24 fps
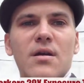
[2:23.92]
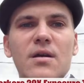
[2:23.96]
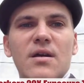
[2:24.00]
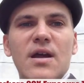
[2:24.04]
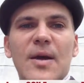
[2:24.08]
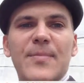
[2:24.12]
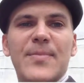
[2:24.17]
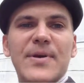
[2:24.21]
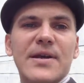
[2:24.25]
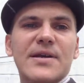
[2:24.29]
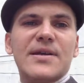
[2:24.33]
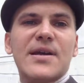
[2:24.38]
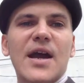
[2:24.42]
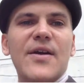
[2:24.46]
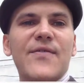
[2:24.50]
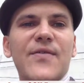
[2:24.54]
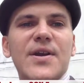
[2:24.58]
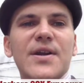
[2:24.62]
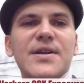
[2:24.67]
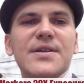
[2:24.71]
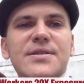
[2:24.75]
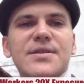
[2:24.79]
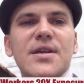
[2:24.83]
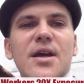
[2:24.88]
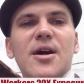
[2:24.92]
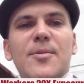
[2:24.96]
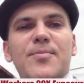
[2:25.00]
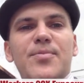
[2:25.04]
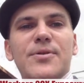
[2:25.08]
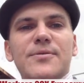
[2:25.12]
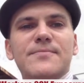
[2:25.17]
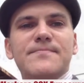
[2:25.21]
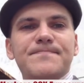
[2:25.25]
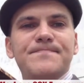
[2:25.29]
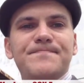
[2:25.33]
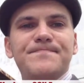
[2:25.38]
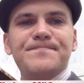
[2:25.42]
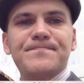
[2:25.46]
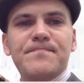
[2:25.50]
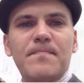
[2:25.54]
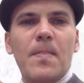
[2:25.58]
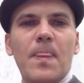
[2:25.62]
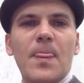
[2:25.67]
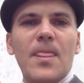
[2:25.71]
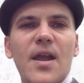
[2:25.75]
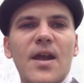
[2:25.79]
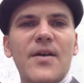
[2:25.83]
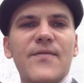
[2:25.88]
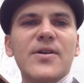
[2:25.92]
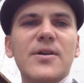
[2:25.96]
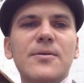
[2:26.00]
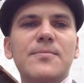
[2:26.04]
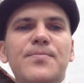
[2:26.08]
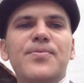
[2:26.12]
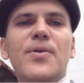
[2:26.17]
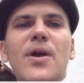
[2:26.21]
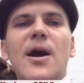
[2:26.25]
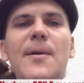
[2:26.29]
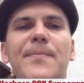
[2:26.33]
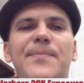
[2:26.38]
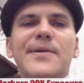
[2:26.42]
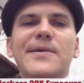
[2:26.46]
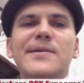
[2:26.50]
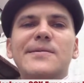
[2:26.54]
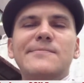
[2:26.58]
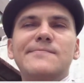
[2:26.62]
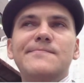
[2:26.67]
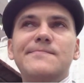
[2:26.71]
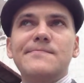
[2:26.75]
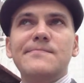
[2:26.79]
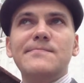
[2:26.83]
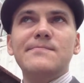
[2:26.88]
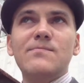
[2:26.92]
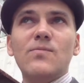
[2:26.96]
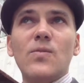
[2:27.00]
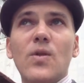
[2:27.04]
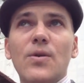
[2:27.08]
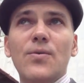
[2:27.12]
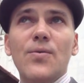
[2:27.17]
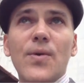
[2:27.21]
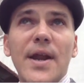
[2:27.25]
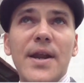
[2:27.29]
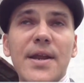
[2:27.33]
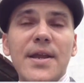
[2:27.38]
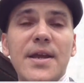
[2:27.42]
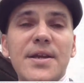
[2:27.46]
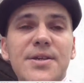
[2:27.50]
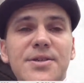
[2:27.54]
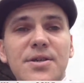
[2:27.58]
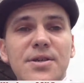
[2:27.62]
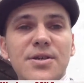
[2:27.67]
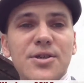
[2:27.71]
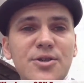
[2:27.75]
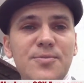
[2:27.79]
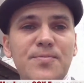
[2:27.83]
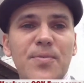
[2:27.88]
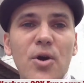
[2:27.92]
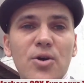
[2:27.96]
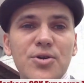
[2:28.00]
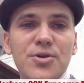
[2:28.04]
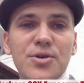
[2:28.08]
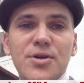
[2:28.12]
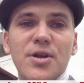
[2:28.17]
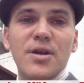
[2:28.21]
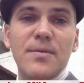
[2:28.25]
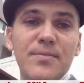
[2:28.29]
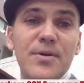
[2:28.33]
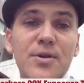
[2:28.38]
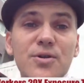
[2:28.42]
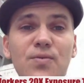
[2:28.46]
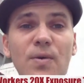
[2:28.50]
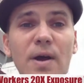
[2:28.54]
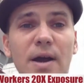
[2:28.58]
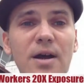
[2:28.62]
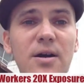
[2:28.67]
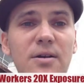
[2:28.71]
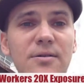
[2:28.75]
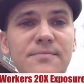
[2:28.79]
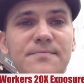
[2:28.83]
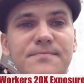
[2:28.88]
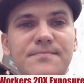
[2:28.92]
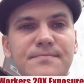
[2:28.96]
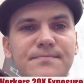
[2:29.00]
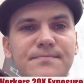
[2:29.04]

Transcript: have been covering this up of improper radiation exposure numbers. Well,